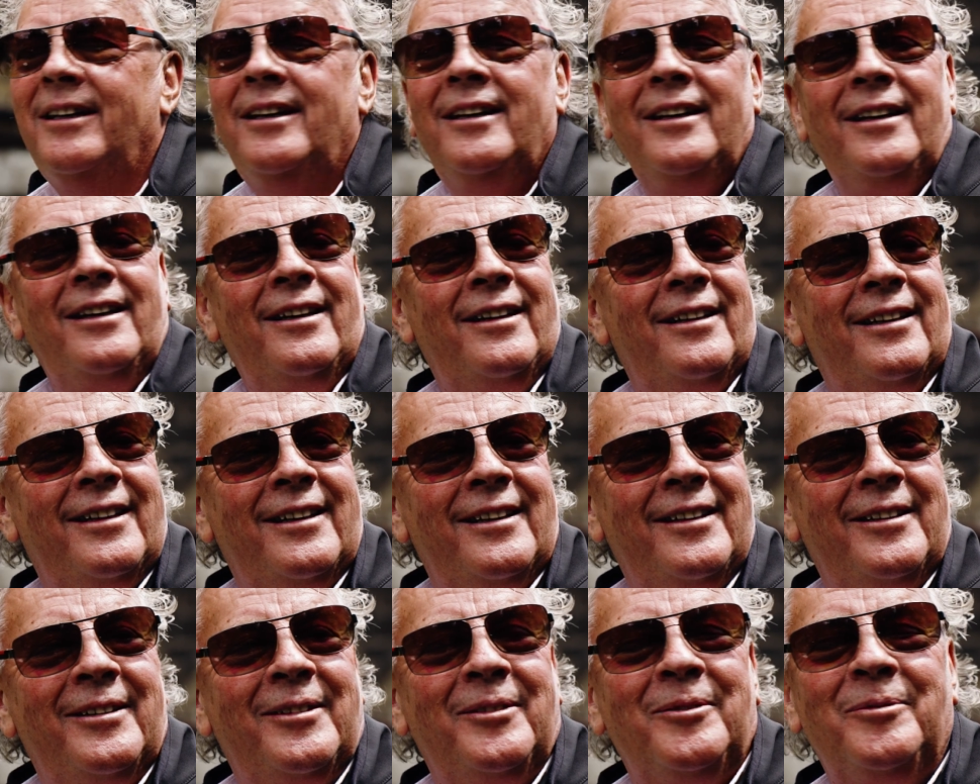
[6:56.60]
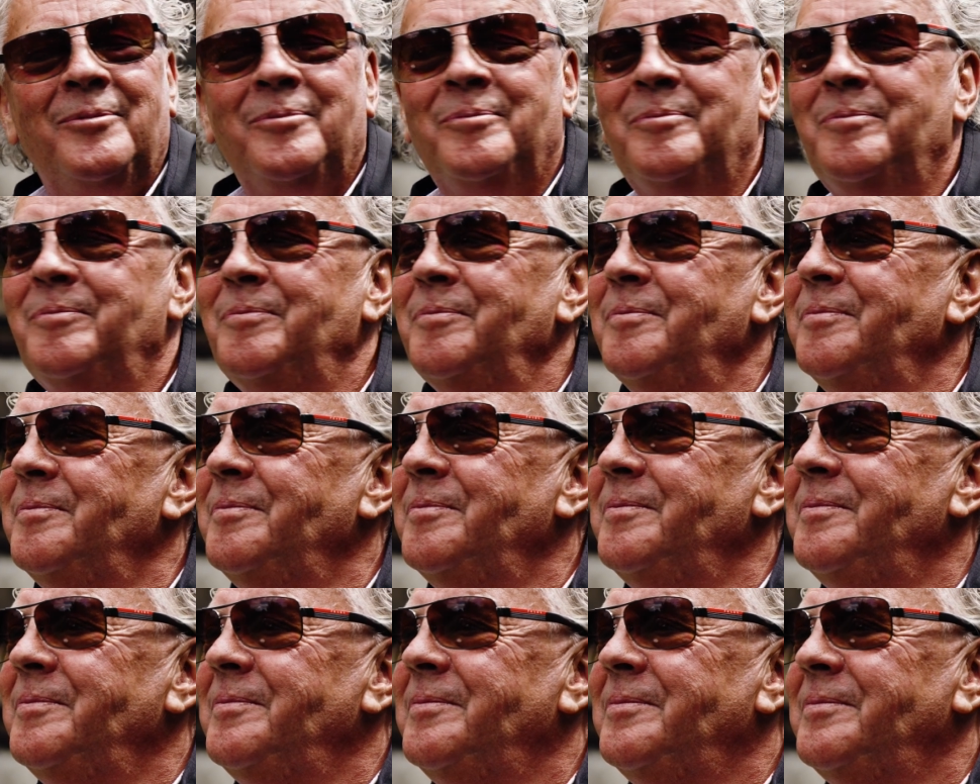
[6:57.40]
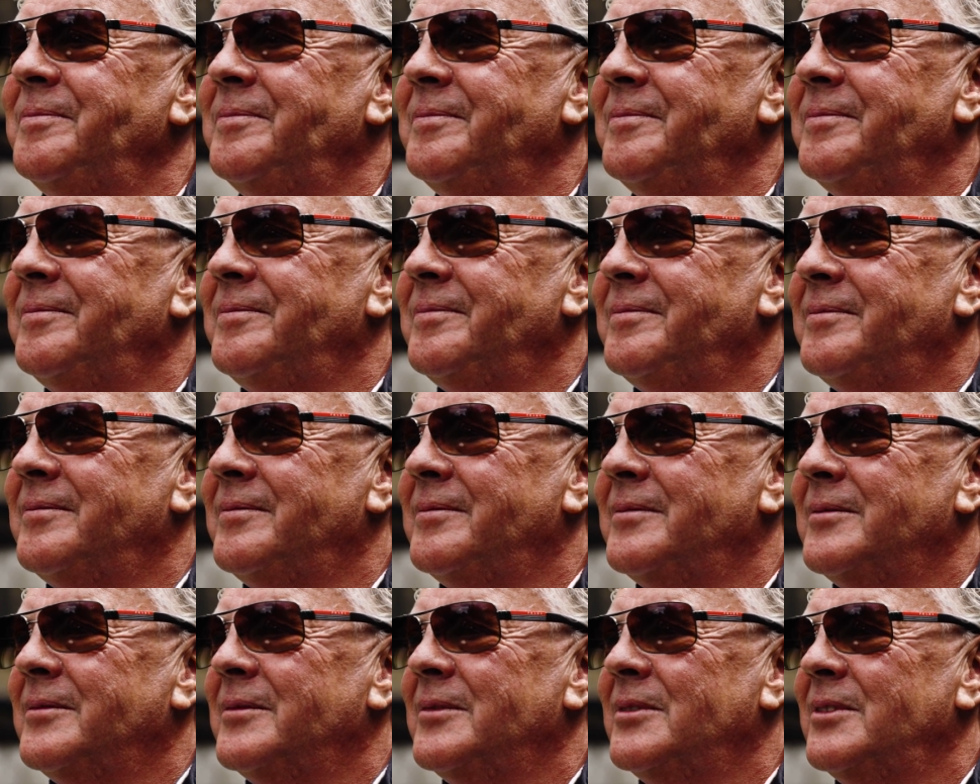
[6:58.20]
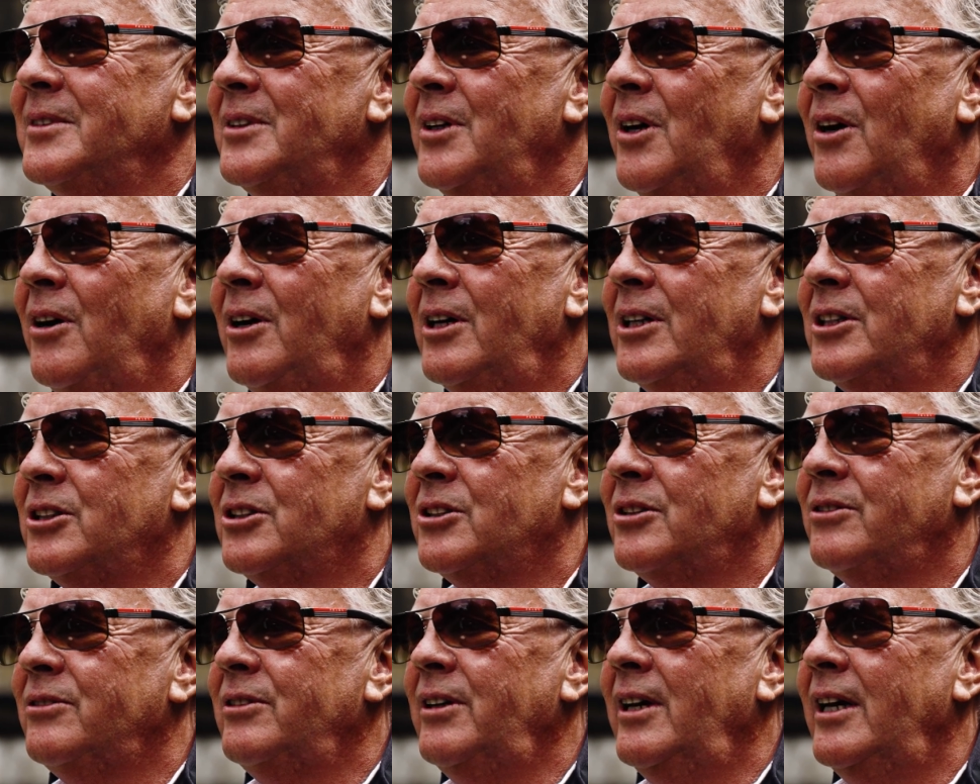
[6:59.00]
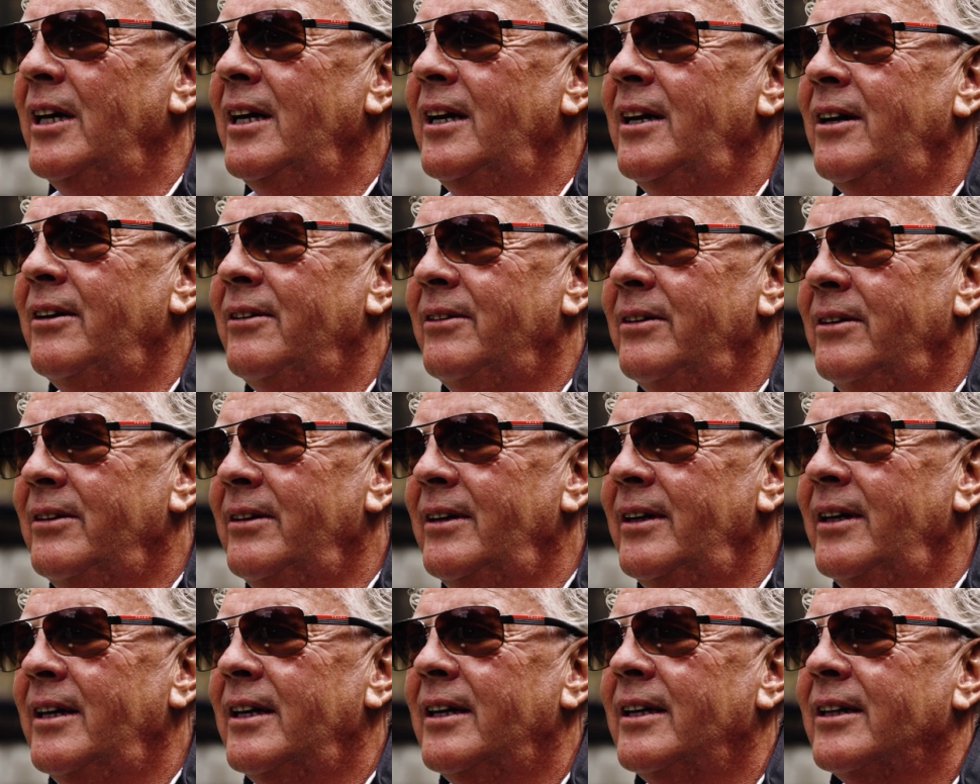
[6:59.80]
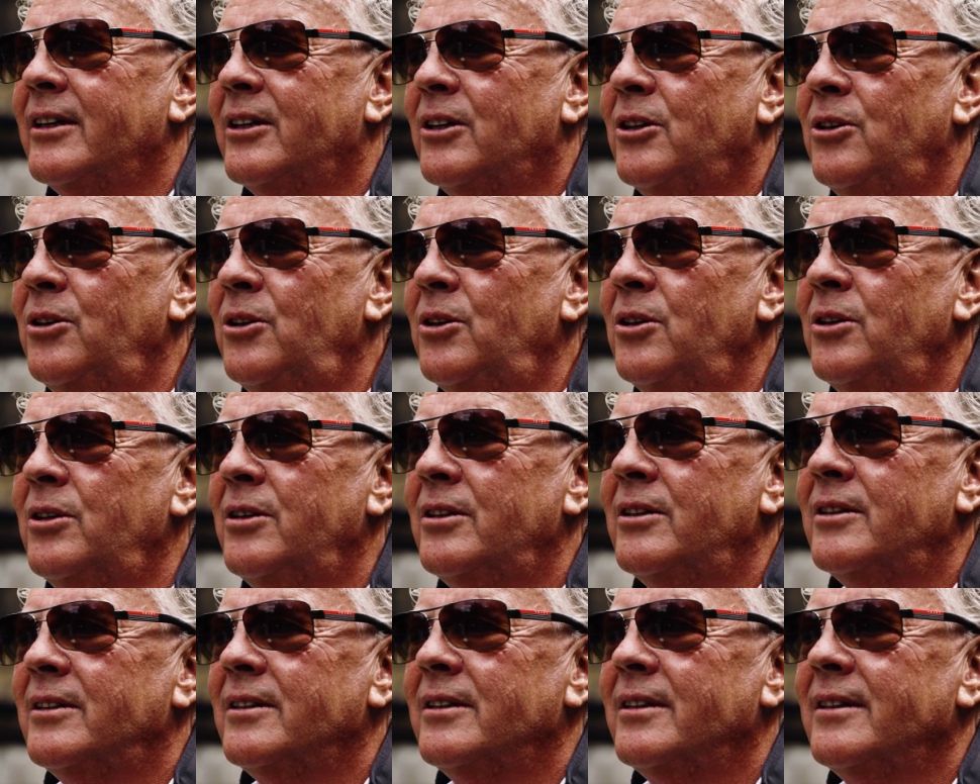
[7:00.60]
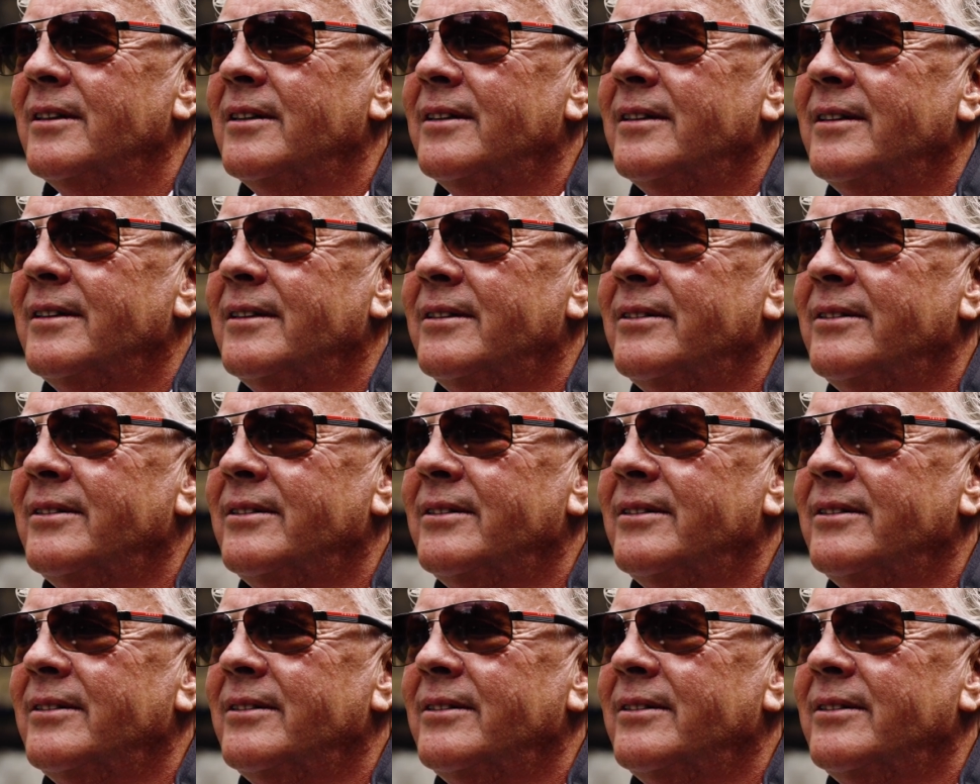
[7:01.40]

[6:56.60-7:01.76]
forget about having a joint replacement. And that for me gives me a real sense of satisfaction.